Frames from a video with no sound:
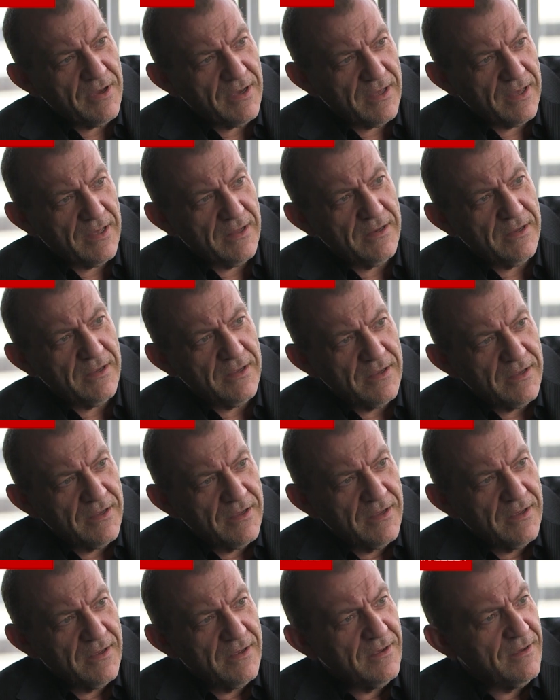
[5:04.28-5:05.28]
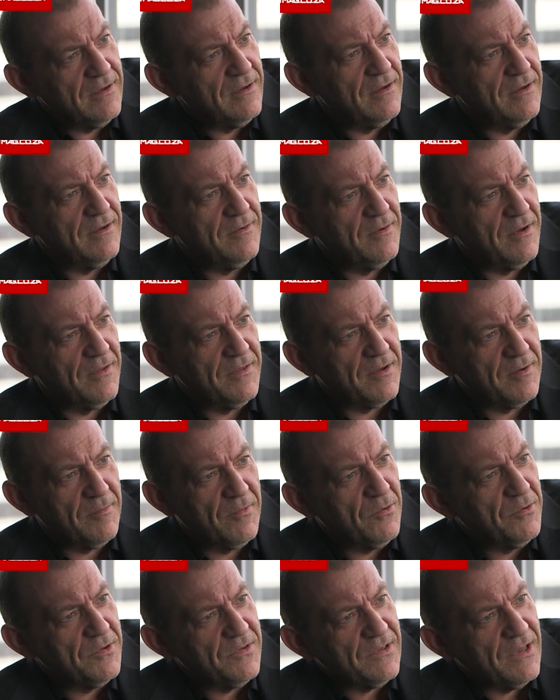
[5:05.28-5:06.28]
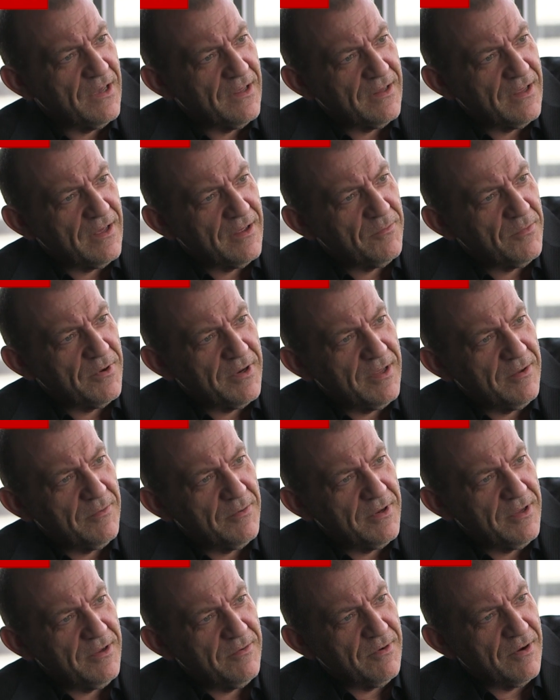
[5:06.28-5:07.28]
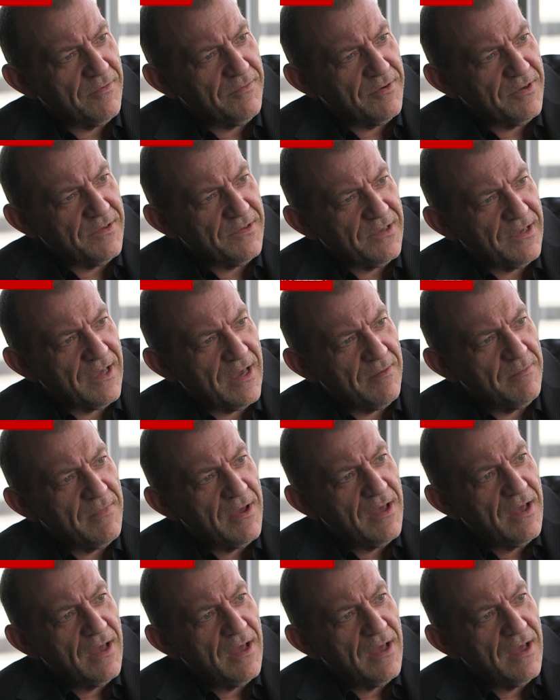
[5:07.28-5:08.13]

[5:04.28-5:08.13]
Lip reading: again. I think I'm always saying that when he referees a game.